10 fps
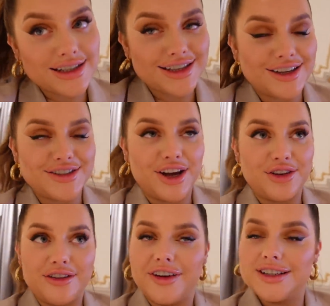just outside
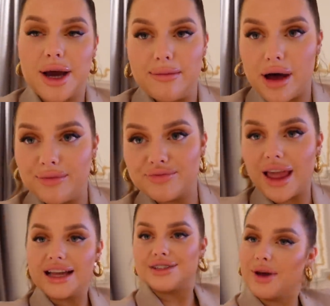on the phone to her mum.
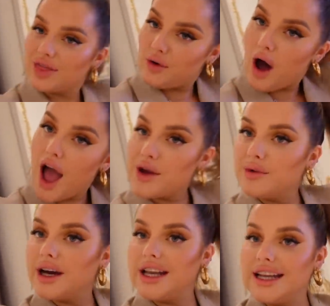So I thought I
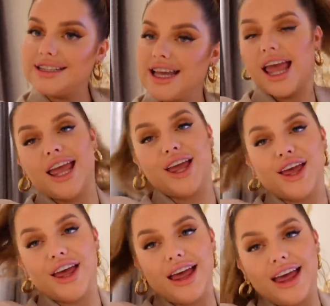would
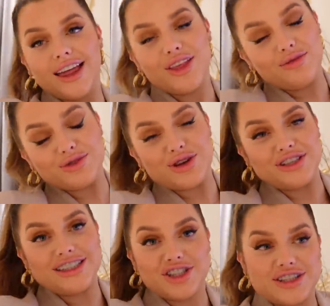take the
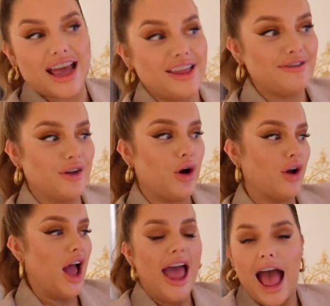opportunity to just end the
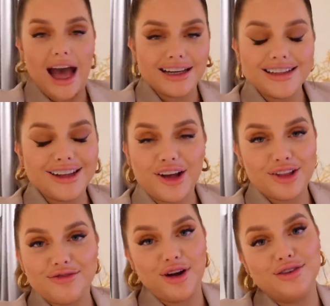vlog. Hannah didn't like
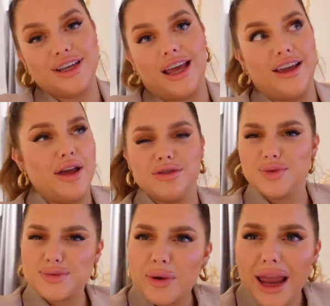the rosé. It was
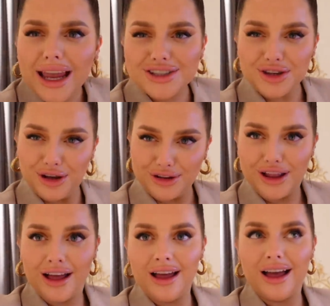Whispering
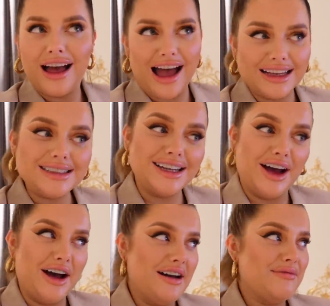Angel at
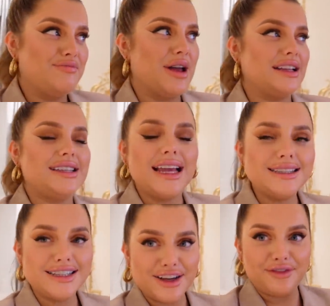dinner, but it
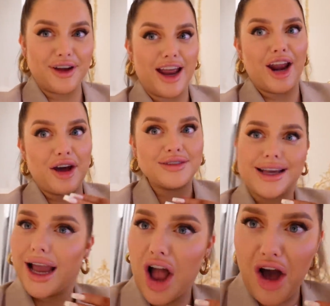tasted different. And I was
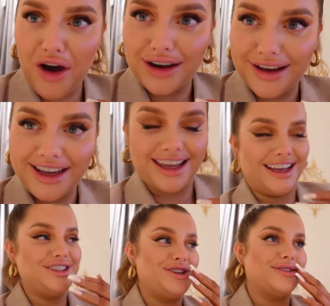like, oh, I like it.
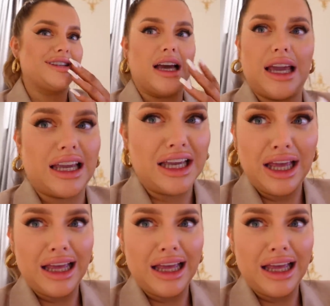And she was like,